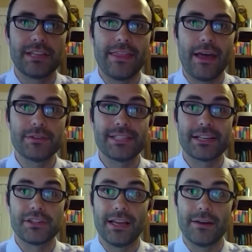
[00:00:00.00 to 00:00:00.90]
And that one's
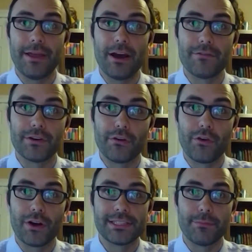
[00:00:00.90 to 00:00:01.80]
actually going to be offered
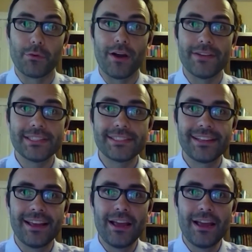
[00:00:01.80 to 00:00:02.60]
across the province